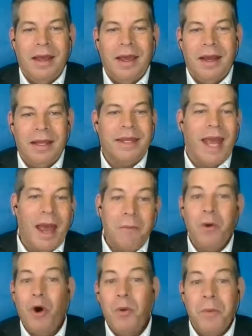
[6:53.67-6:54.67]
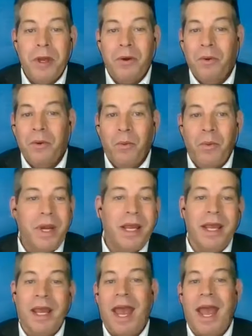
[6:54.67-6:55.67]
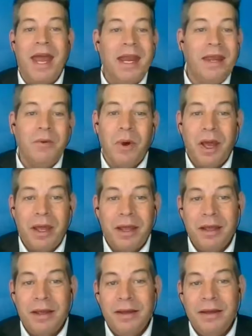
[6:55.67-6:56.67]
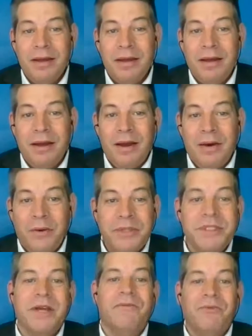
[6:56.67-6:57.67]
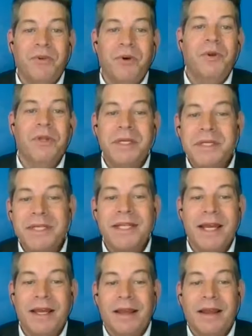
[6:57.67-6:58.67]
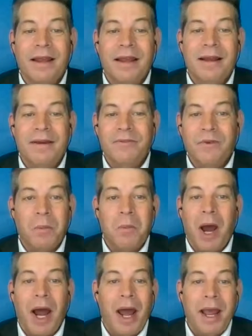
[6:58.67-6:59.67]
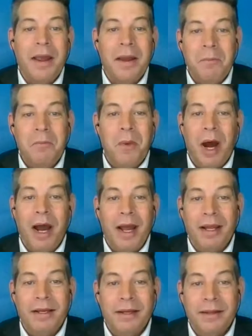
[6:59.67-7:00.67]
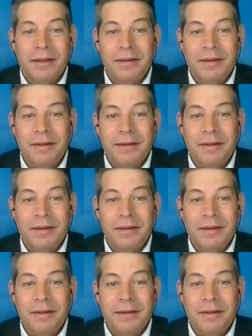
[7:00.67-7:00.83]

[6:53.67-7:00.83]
And at that moment, winning anyway was the furthest thing from my mind.